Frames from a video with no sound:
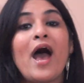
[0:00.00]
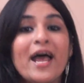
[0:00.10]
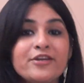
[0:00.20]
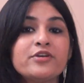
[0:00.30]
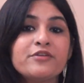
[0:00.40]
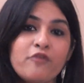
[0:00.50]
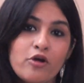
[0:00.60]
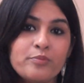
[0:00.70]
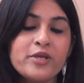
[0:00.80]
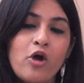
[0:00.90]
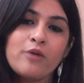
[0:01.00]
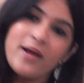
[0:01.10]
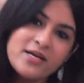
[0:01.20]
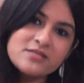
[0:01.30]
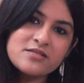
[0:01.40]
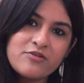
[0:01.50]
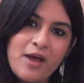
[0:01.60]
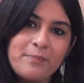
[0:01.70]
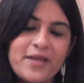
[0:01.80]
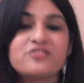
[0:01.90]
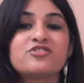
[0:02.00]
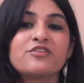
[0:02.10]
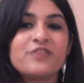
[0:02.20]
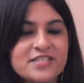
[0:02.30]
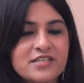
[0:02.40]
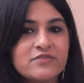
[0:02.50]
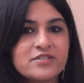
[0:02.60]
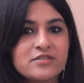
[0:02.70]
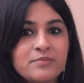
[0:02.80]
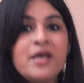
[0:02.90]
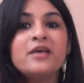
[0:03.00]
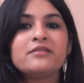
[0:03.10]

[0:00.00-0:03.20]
and you can follow me on my Instagram page, The Crazy Wisdom,